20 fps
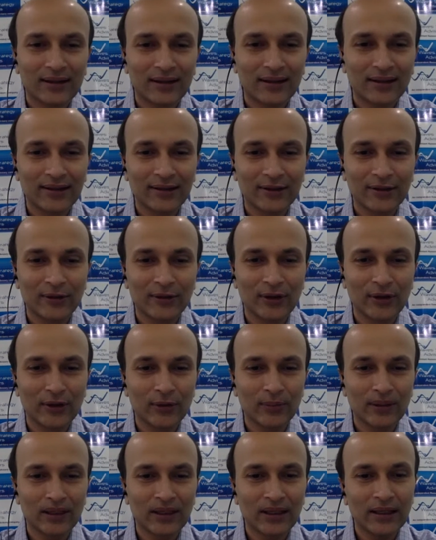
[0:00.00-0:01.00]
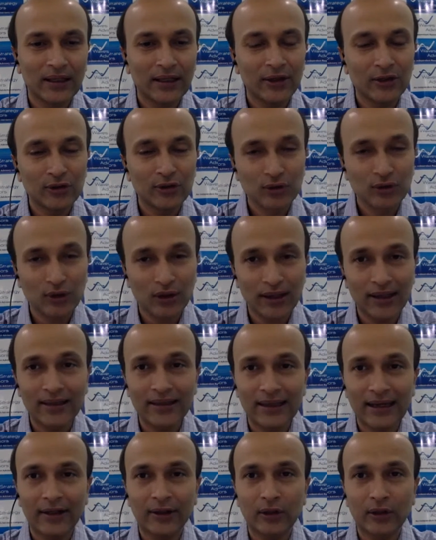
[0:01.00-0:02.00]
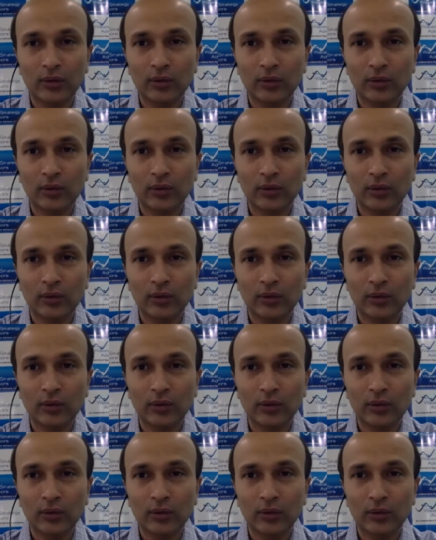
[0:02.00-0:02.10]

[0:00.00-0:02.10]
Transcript: thoroughly going to be enjoying that